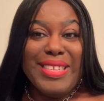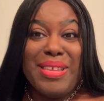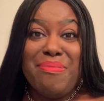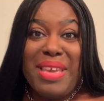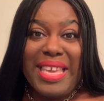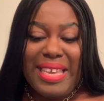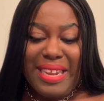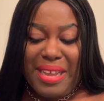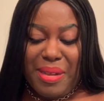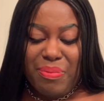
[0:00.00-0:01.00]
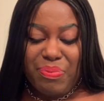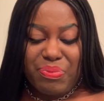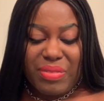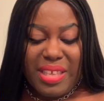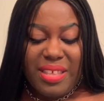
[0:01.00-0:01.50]
to make it,
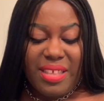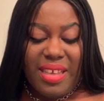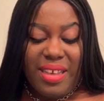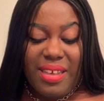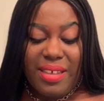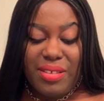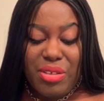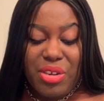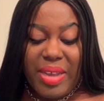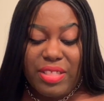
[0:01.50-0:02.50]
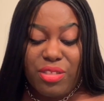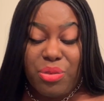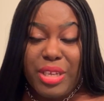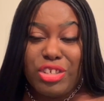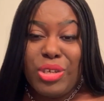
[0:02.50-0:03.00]
you know, at the
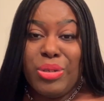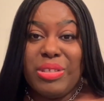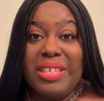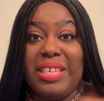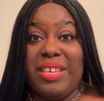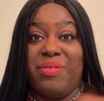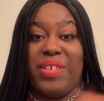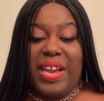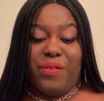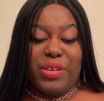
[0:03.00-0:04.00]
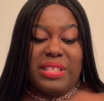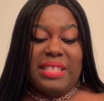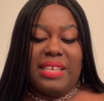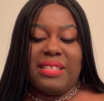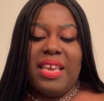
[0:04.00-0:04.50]
threshold to get five for
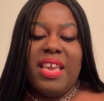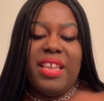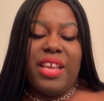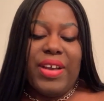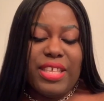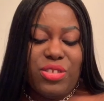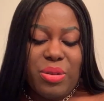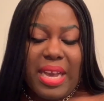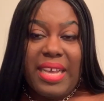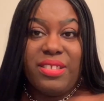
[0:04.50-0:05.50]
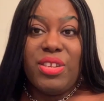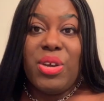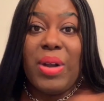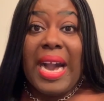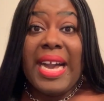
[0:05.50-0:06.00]
six. Now, as you guys
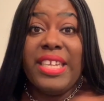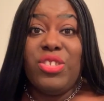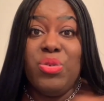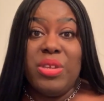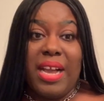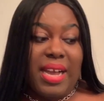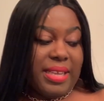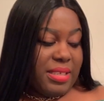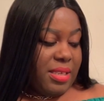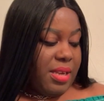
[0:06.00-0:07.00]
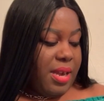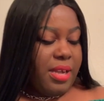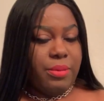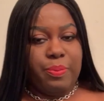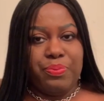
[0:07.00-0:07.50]
know, I do not,
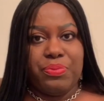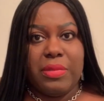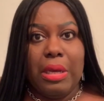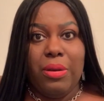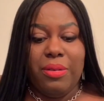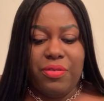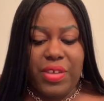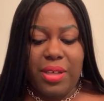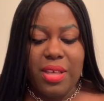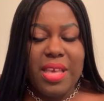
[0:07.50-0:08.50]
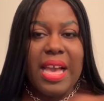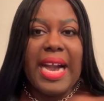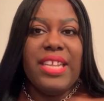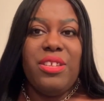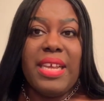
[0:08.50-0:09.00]
I
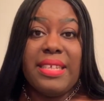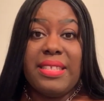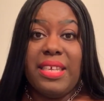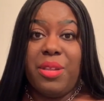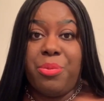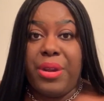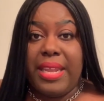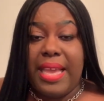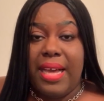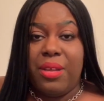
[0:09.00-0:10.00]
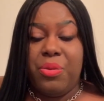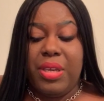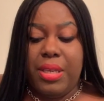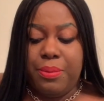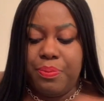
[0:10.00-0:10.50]
do not celebrate
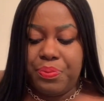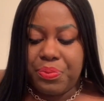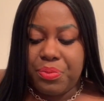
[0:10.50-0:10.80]
Halloween.